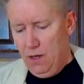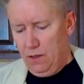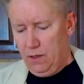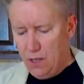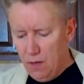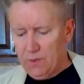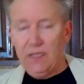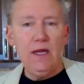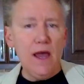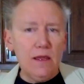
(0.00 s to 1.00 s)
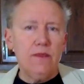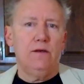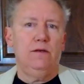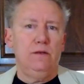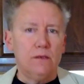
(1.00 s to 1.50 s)
Come
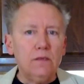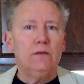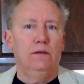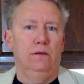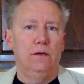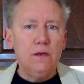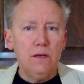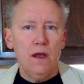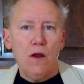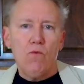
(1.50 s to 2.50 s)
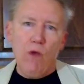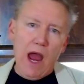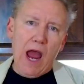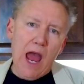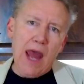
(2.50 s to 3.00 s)
together
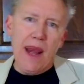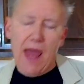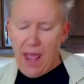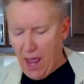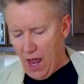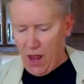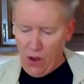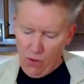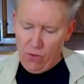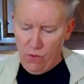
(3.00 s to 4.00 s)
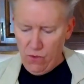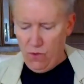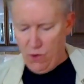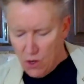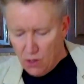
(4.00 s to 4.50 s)
right now.
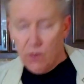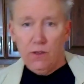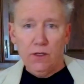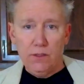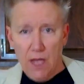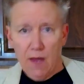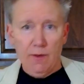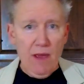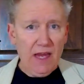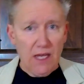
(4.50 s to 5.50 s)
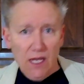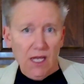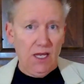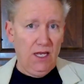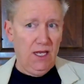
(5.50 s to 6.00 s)
Salmon Patty.
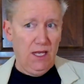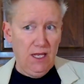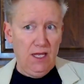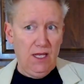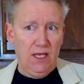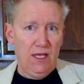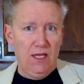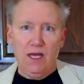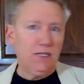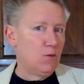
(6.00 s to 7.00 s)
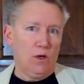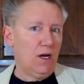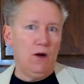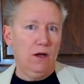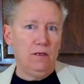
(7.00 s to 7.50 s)
That didn't work at
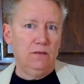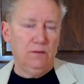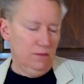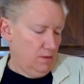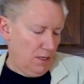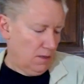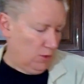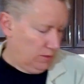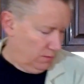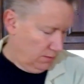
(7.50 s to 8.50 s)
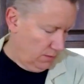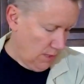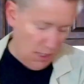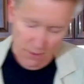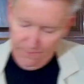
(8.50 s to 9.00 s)
all. Terrible.
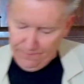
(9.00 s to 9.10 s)
Oh no.